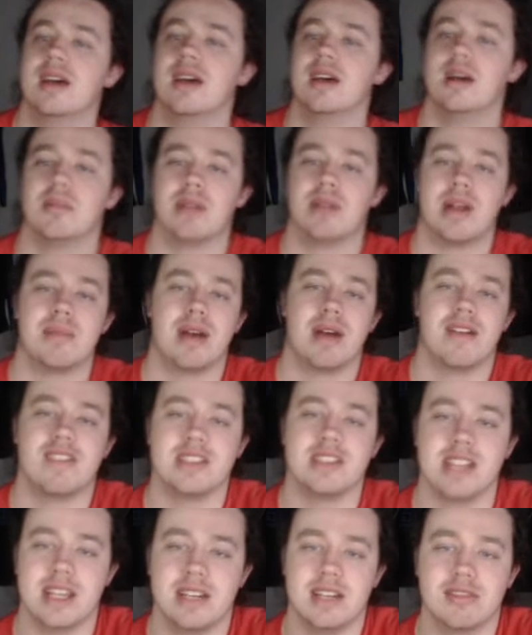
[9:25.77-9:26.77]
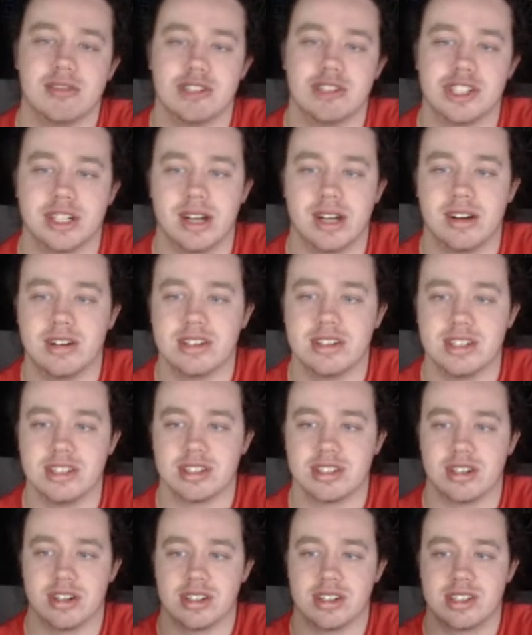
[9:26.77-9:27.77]
Brett Moffitt's $8,400. He
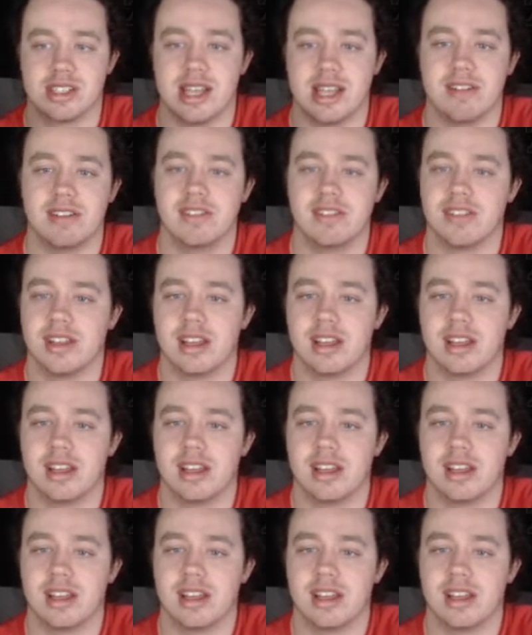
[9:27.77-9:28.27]
starts 7th.